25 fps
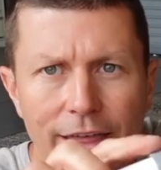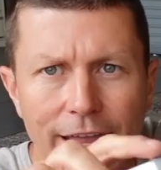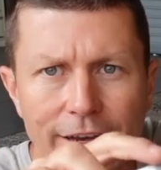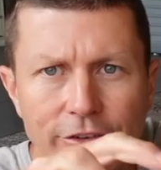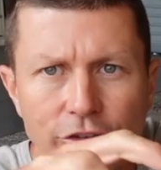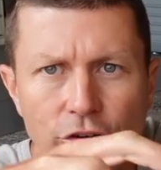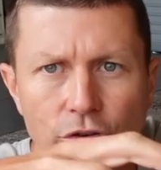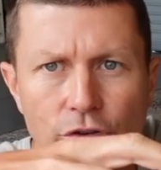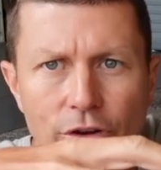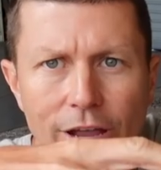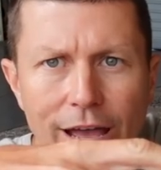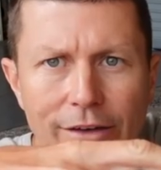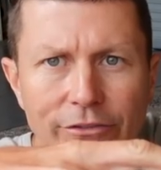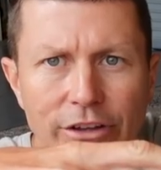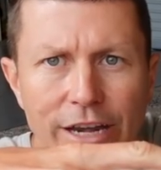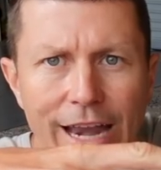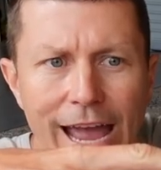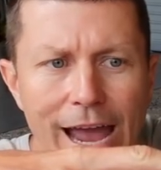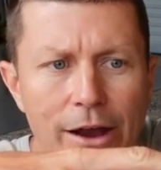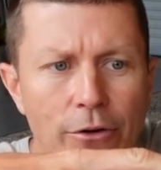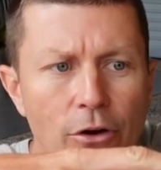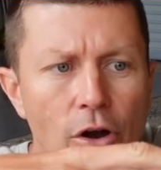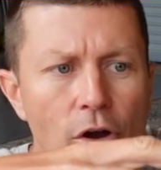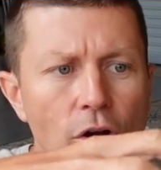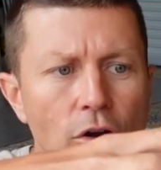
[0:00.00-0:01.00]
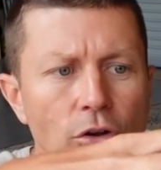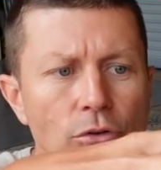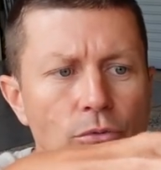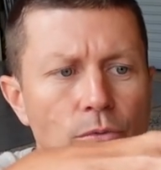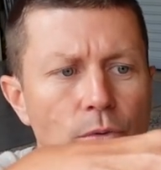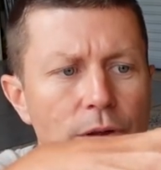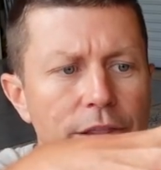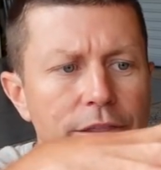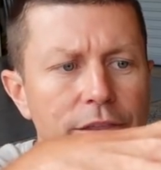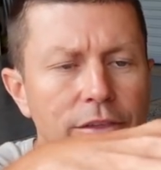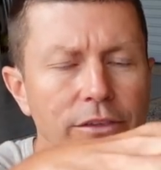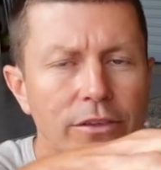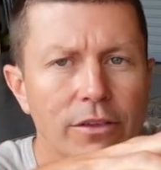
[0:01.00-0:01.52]
They do have an arrow
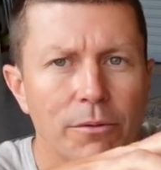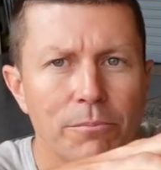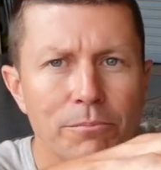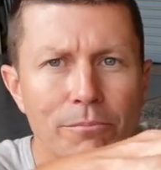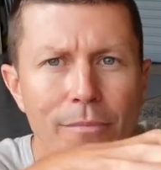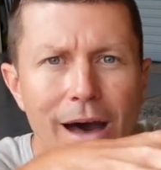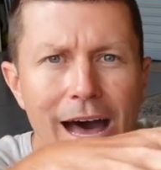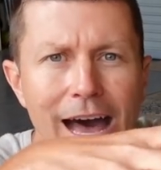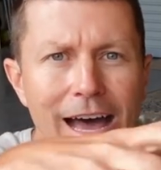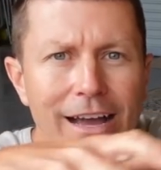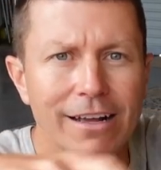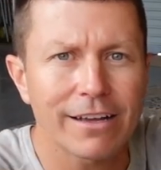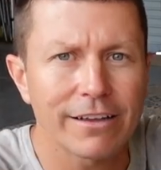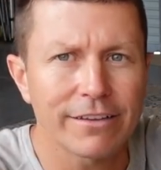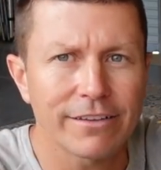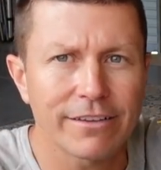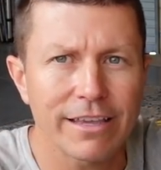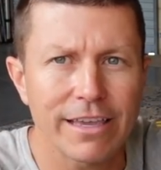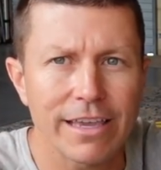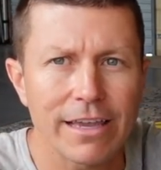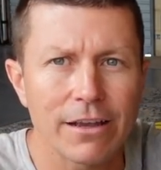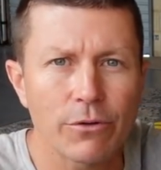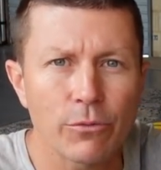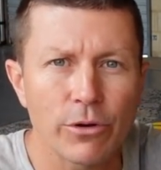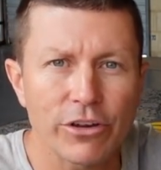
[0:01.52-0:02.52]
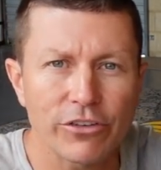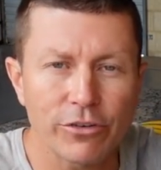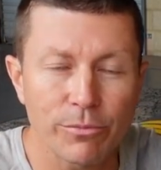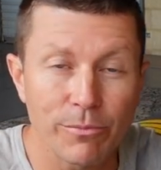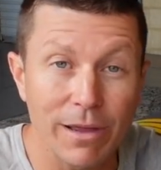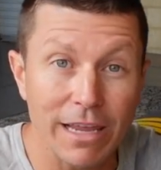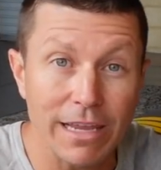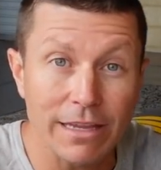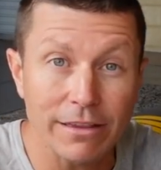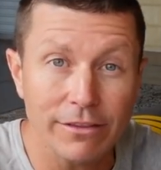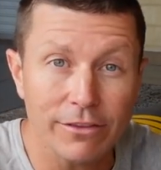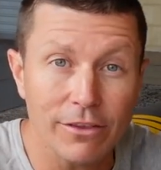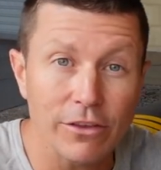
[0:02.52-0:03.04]
with some markers here, which
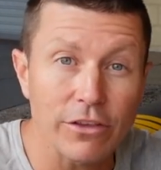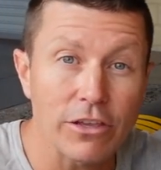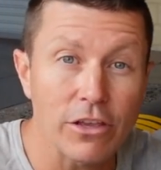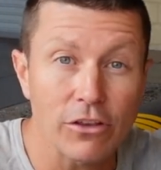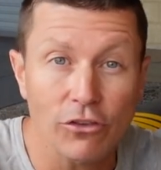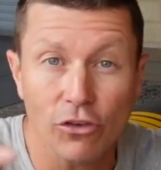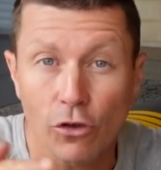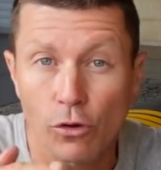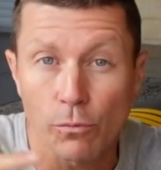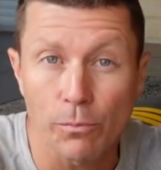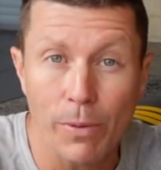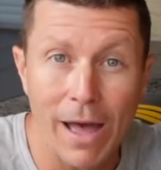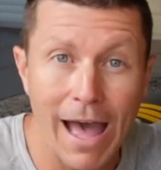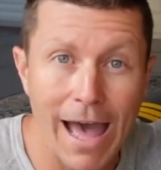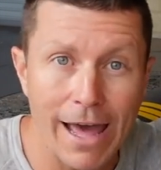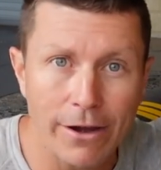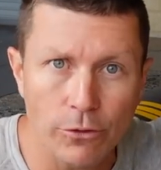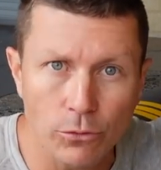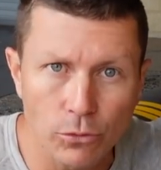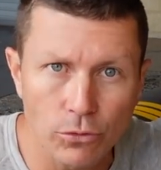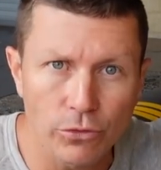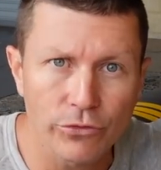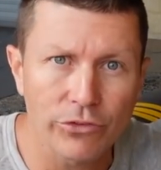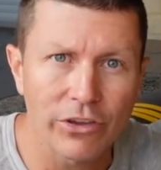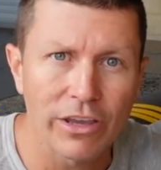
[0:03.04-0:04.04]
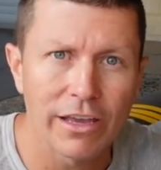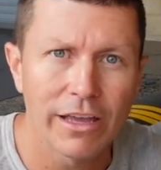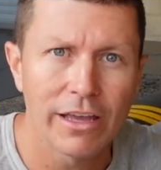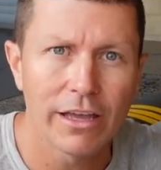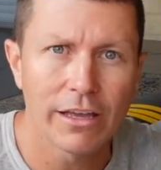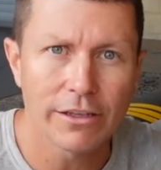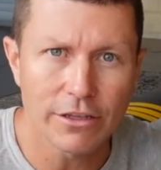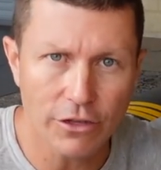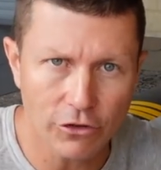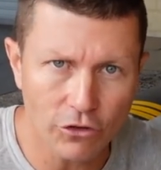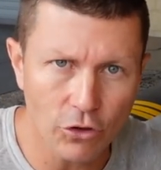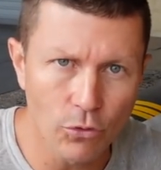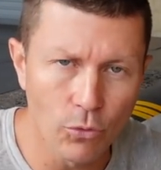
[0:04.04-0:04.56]
means that your two paddles,
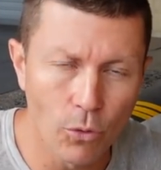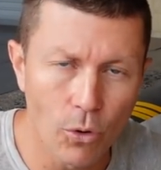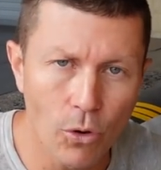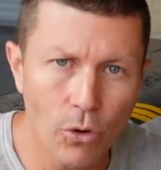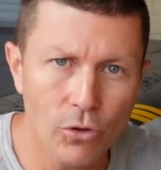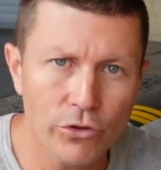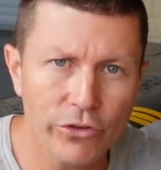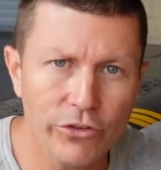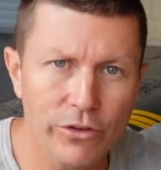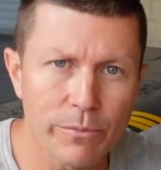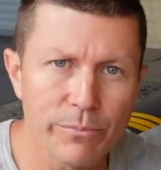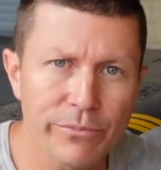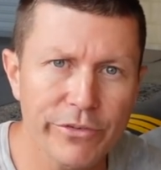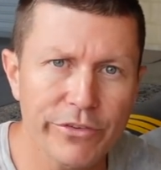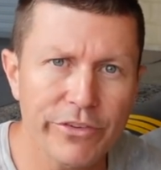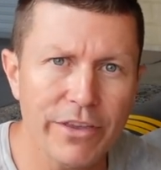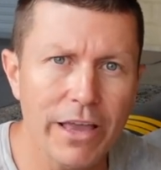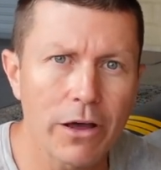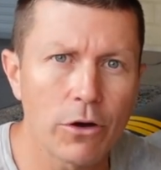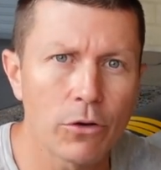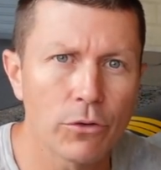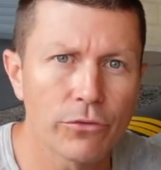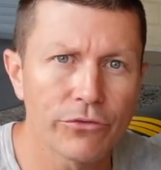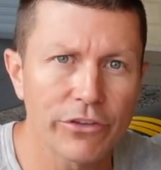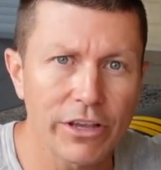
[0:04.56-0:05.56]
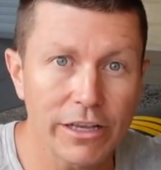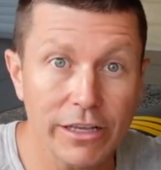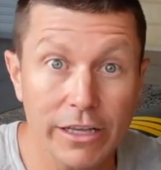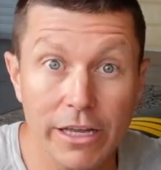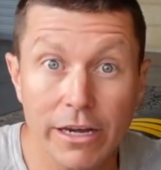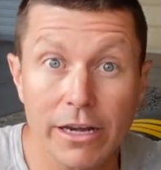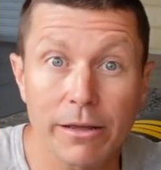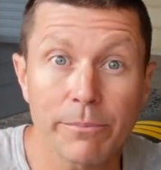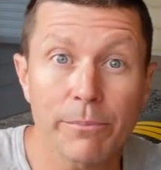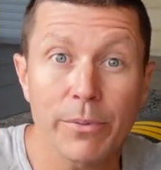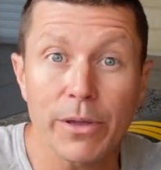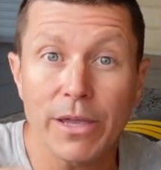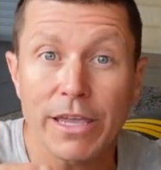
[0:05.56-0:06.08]
your two oars themselves are
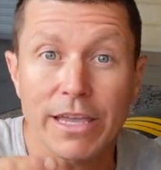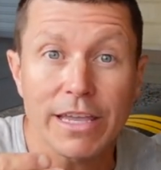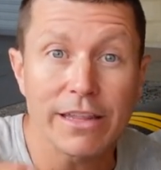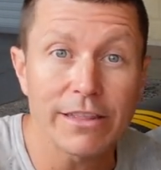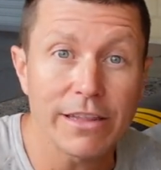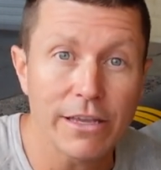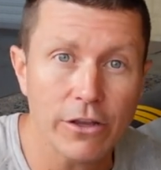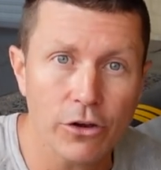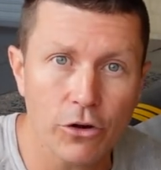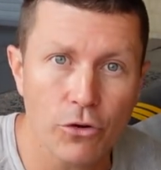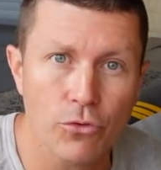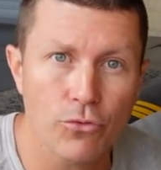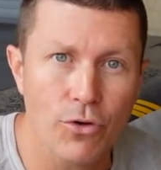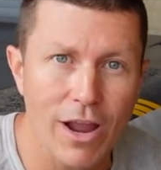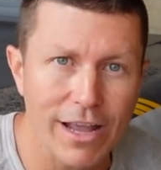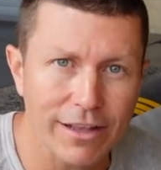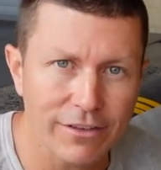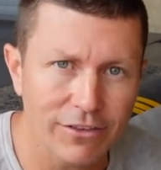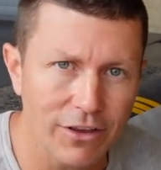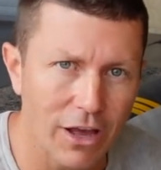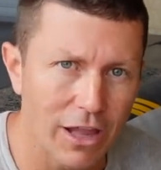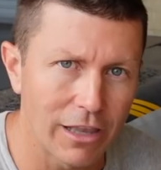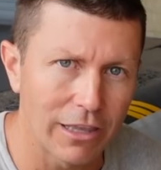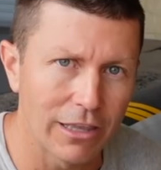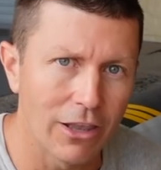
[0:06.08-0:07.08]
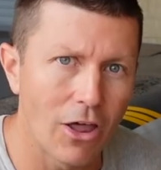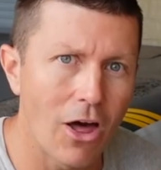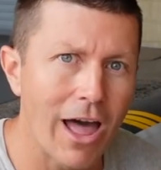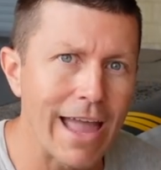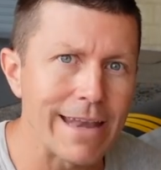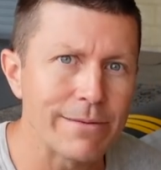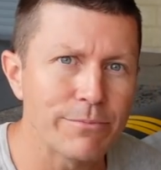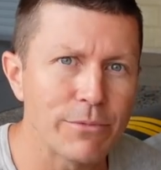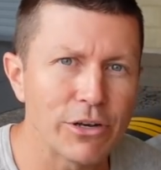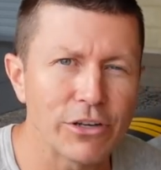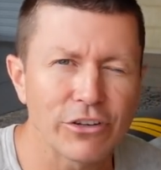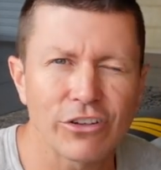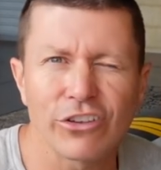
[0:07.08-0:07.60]
gonna be in the correct
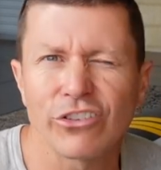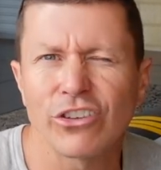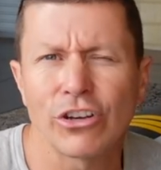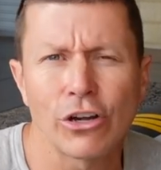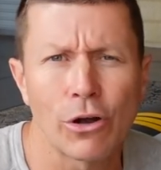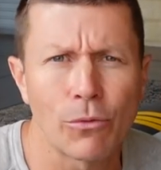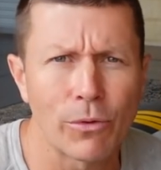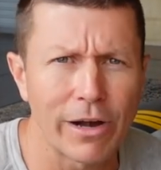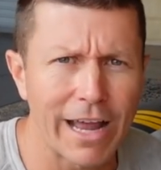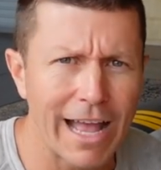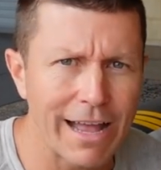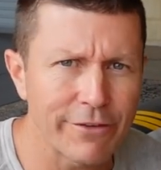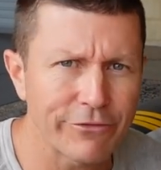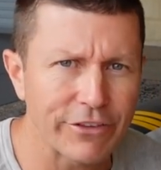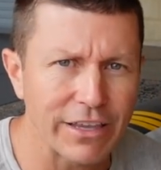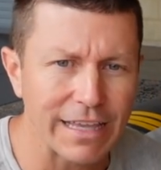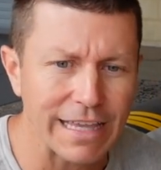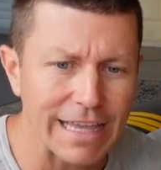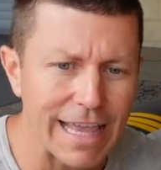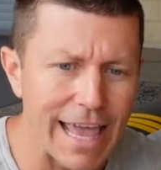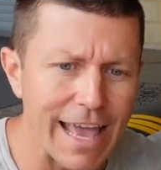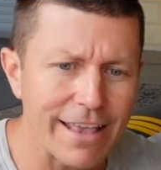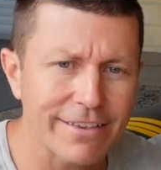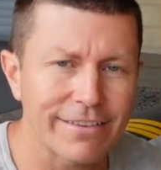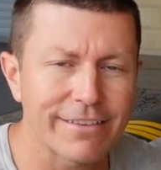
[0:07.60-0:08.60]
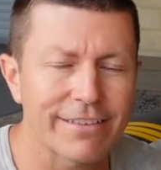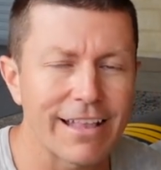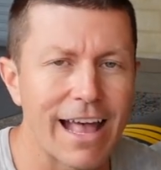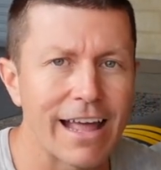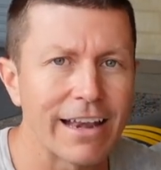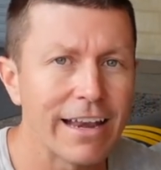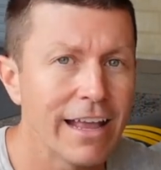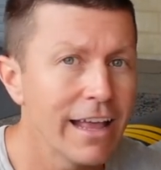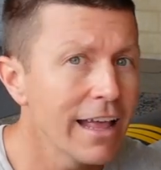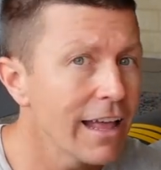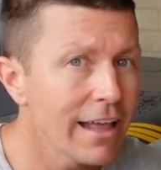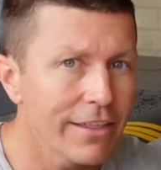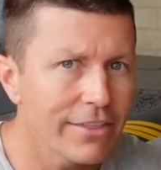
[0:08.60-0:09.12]
alignment, because you don't wanna have to guess
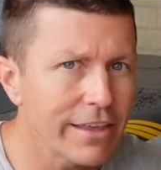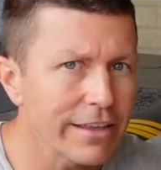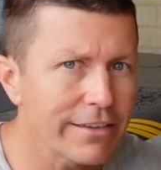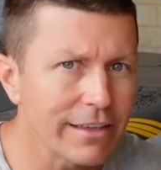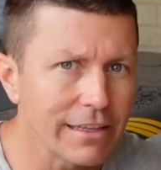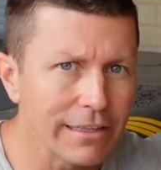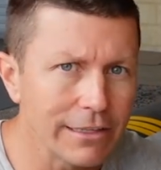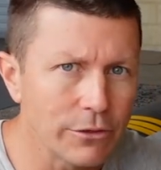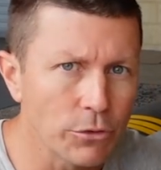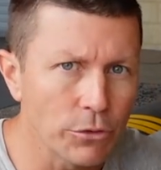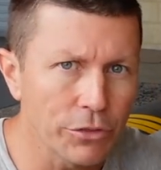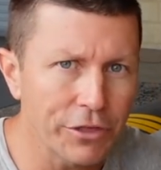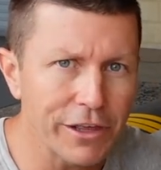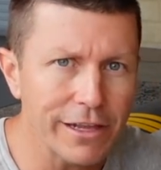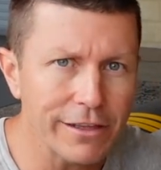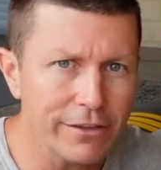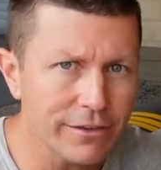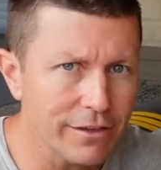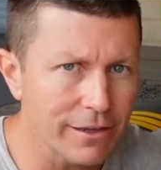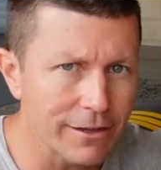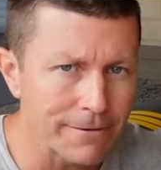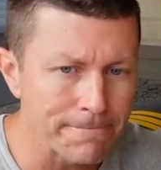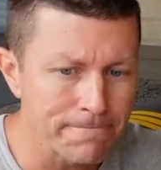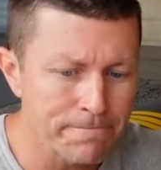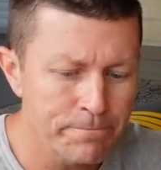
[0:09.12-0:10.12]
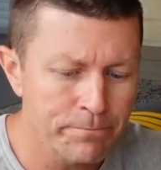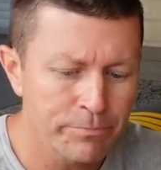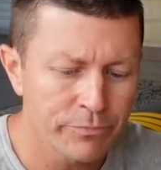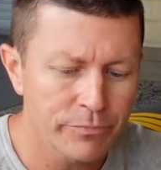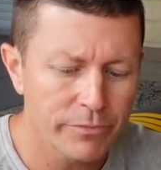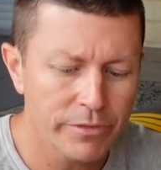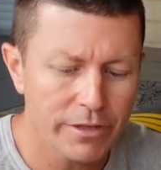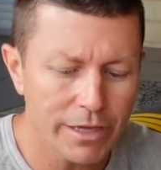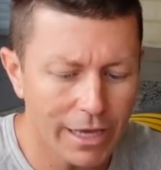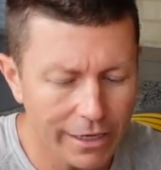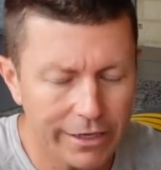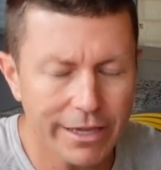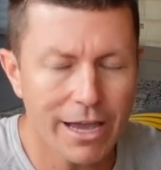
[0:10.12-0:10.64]
that. And these are little things that
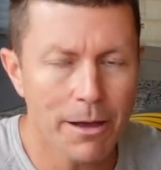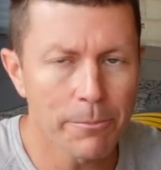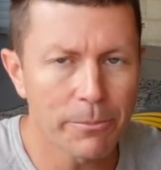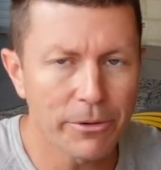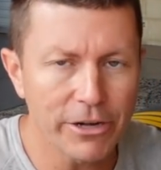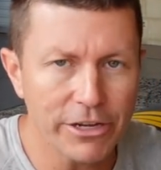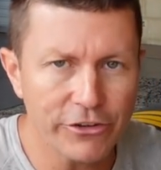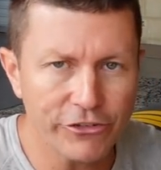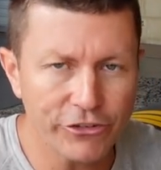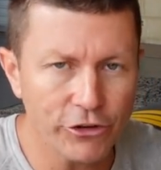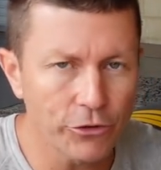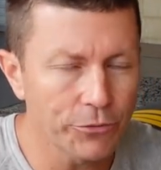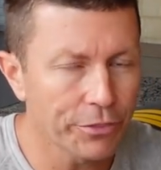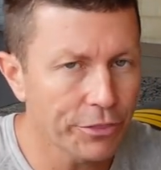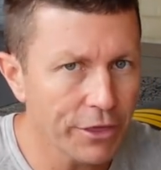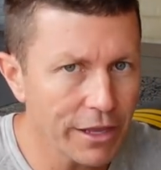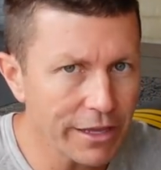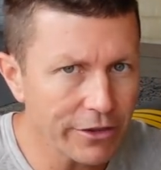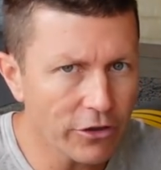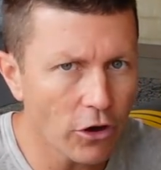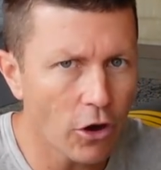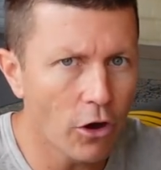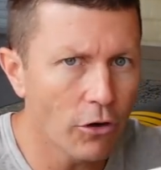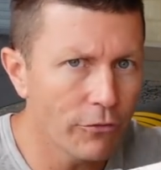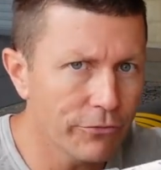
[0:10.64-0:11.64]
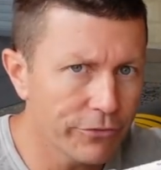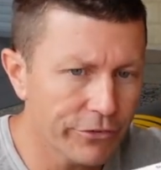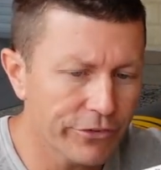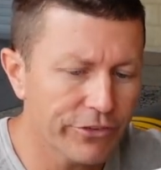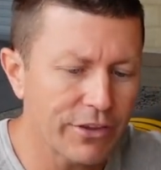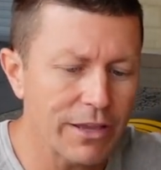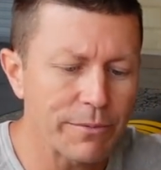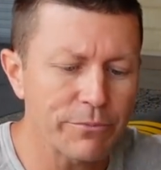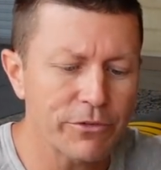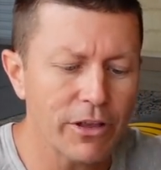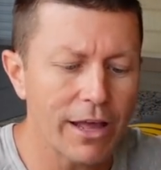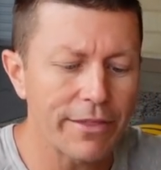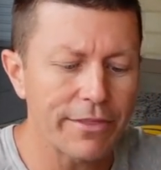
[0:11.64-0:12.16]
a company should think of,
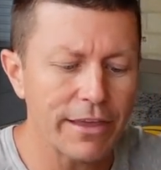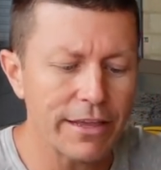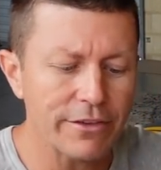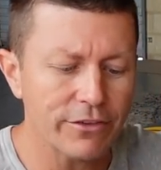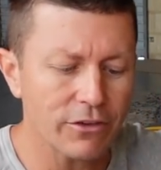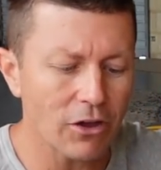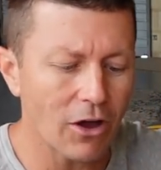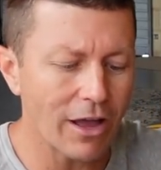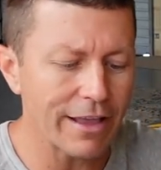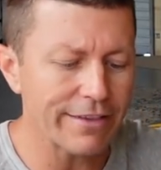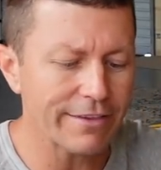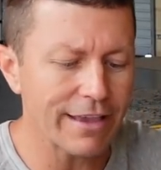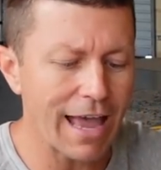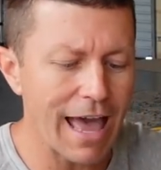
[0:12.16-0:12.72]
seems like these guys